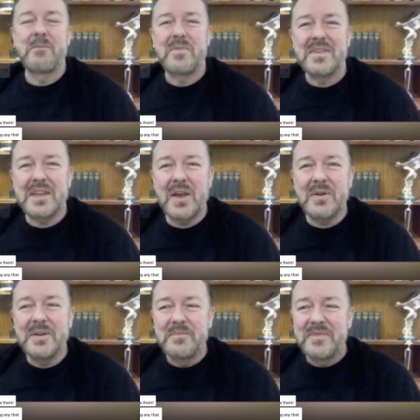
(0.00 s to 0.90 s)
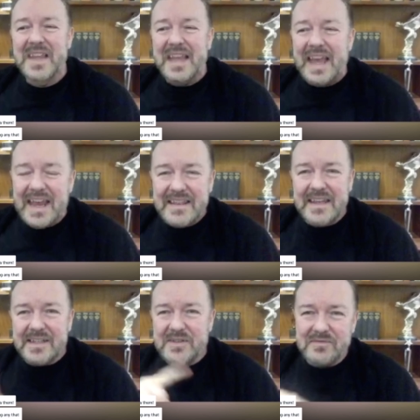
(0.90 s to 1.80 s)
So in
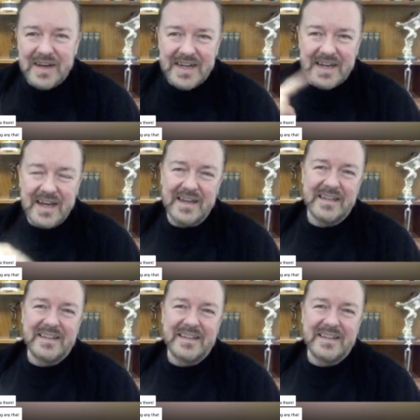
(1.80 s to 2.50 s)
this arena